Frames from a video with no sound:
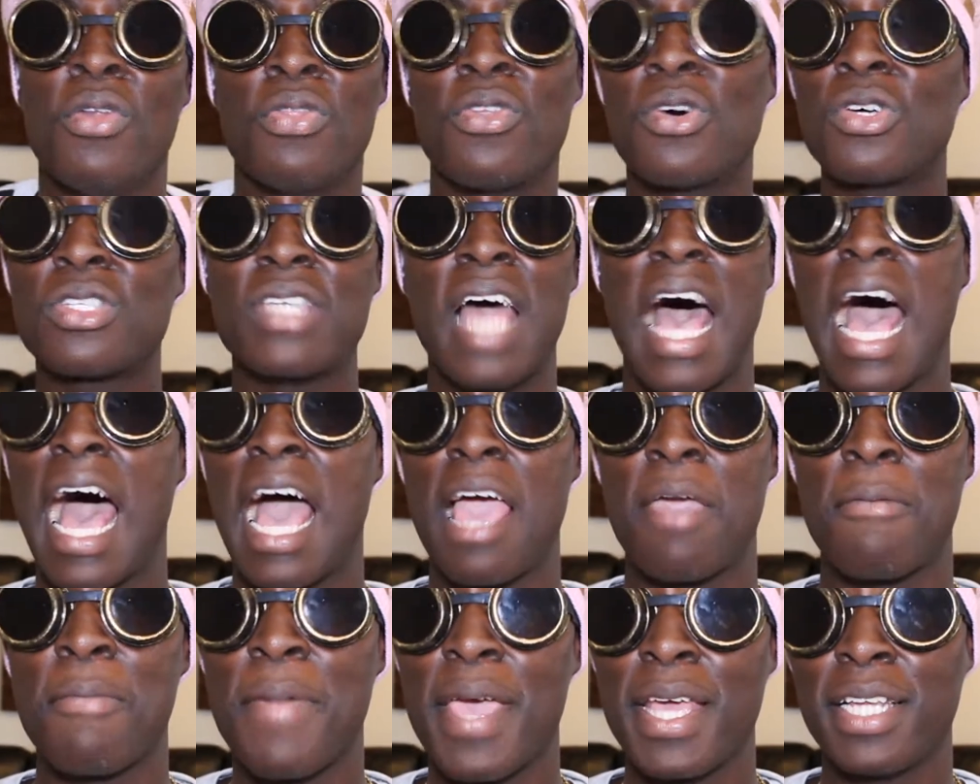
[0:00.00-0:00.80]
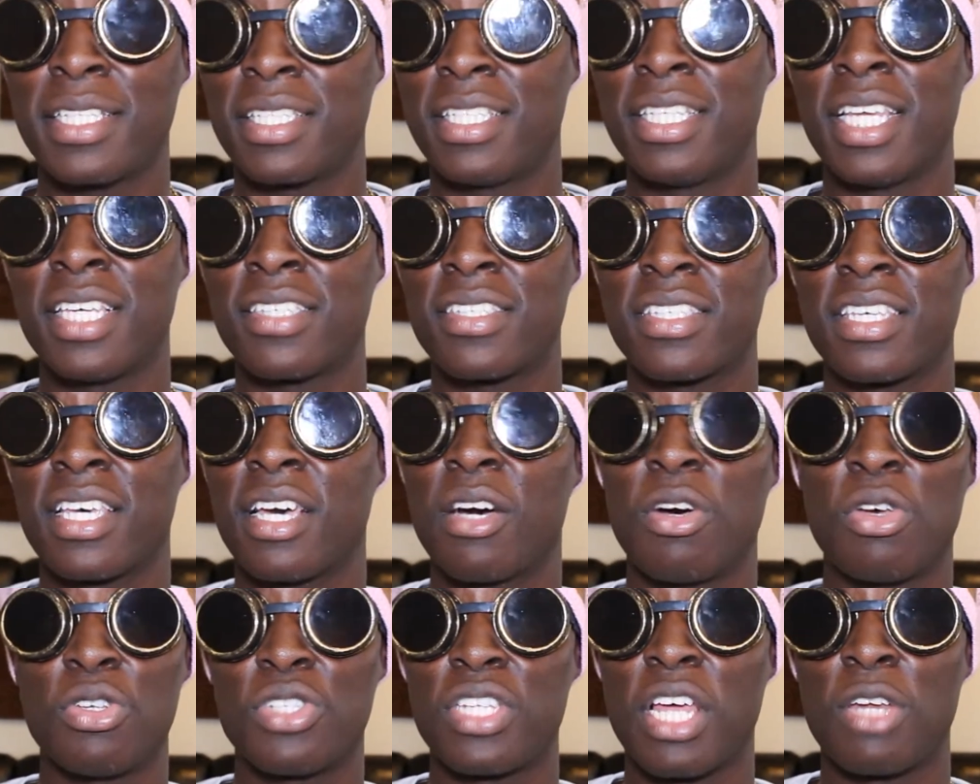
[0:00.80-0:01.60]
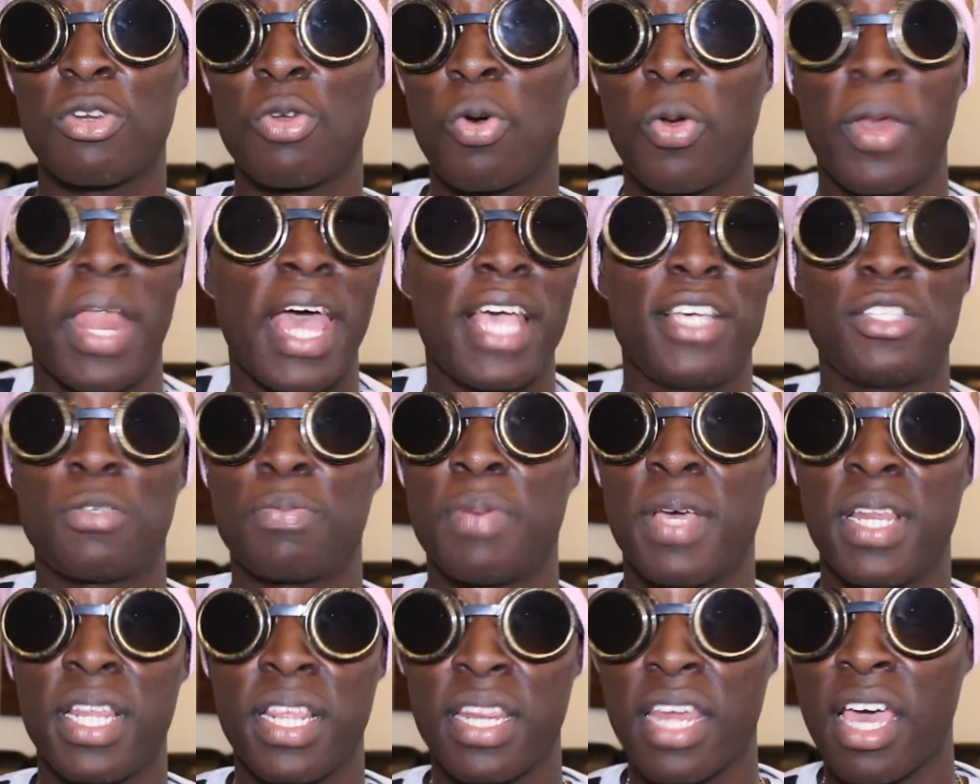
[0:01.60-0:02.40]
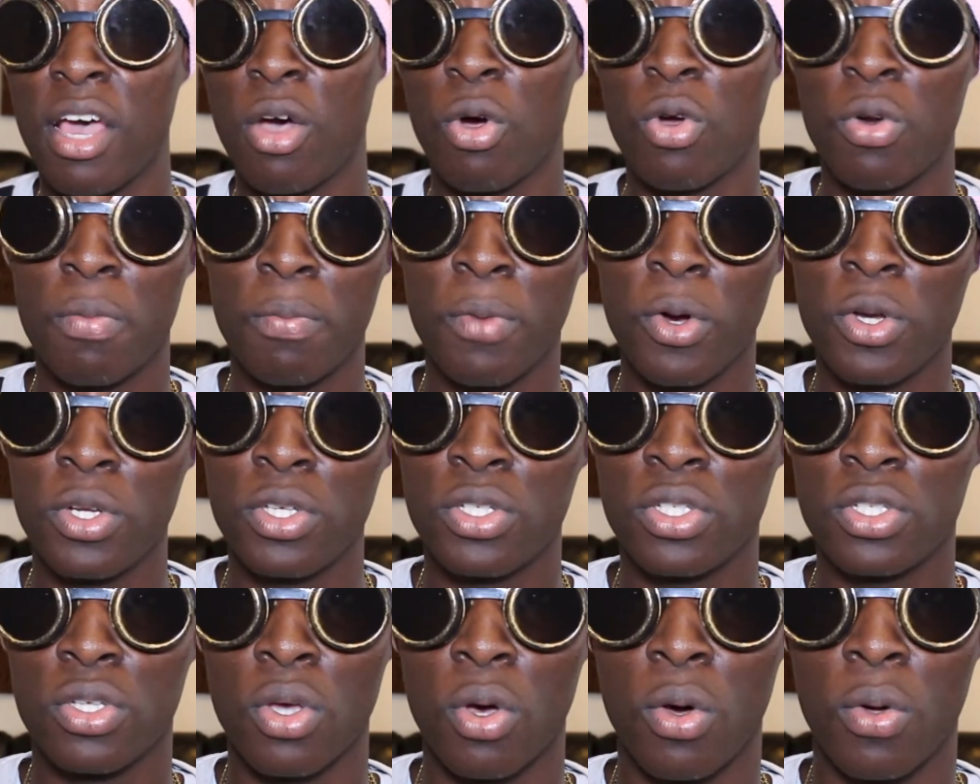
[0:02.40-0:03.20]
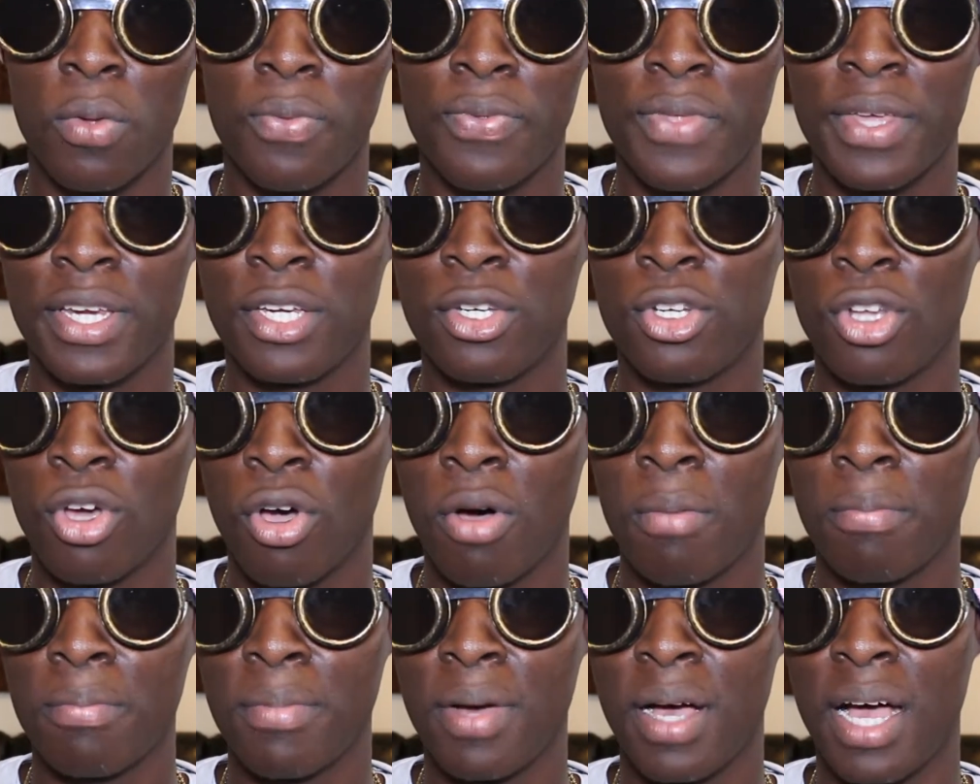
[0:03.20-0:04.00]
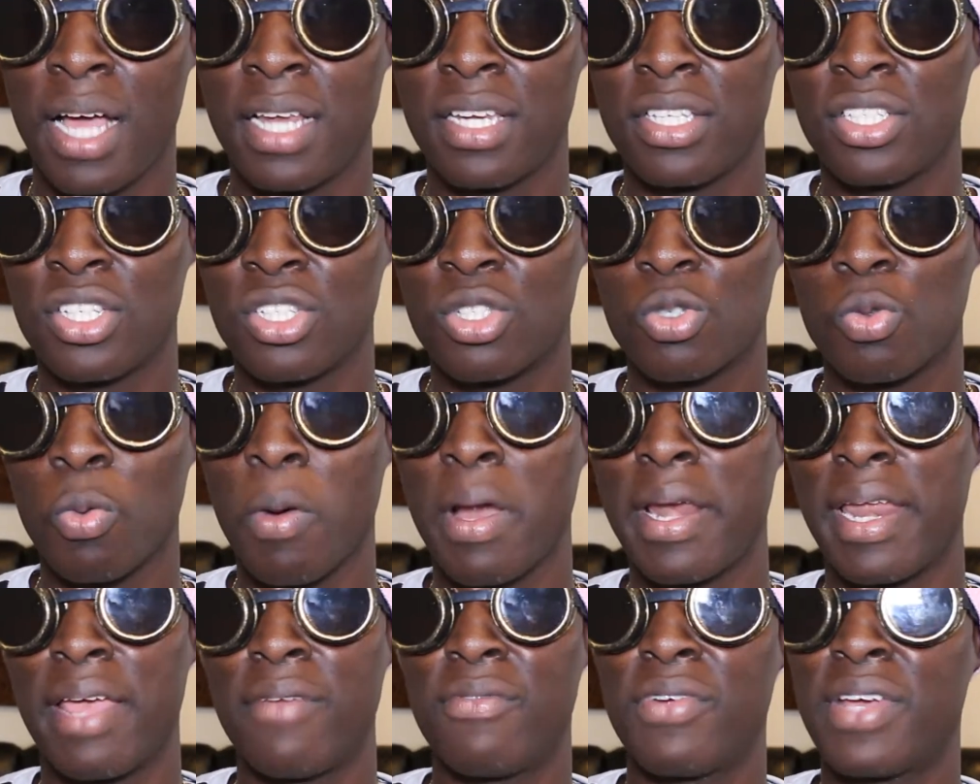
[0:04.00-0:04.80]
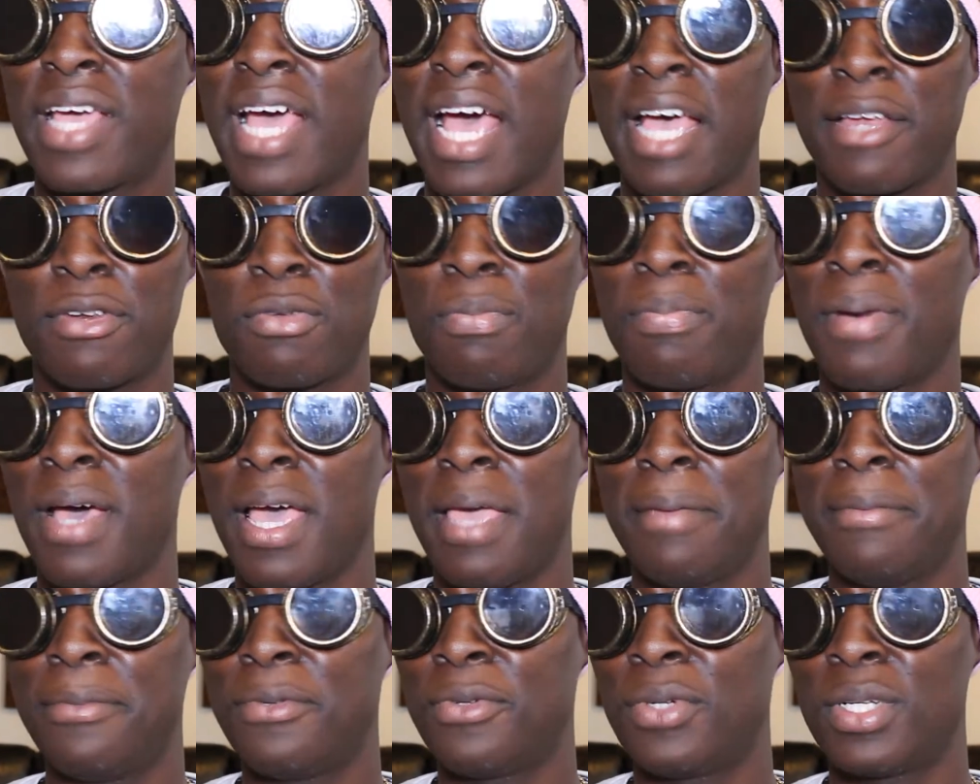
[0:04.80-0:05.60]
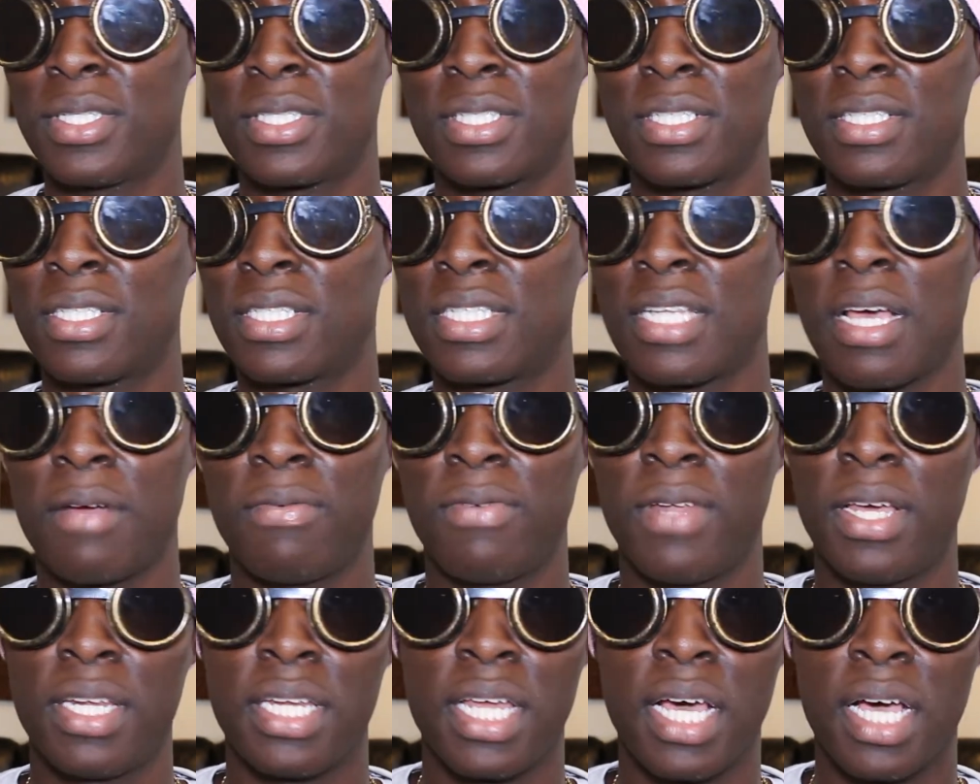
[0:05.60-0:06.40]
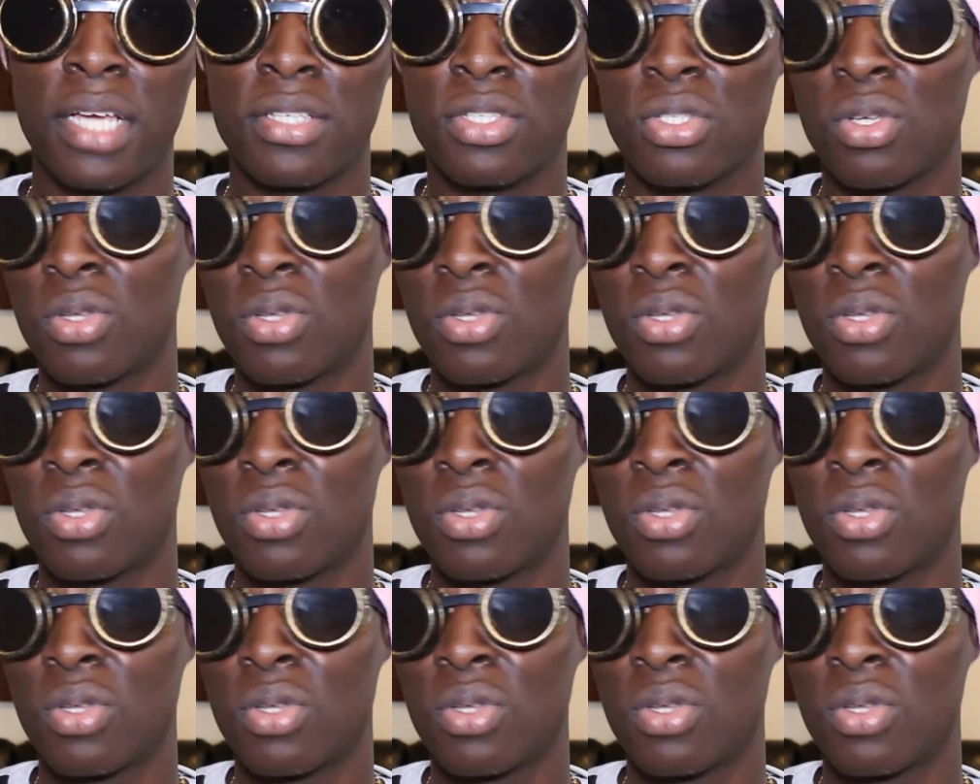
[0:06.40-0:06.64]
those high maintenance girls that don't like spending their own money, so they're dumb and they just want every guy to buy them drinks and stuff like that.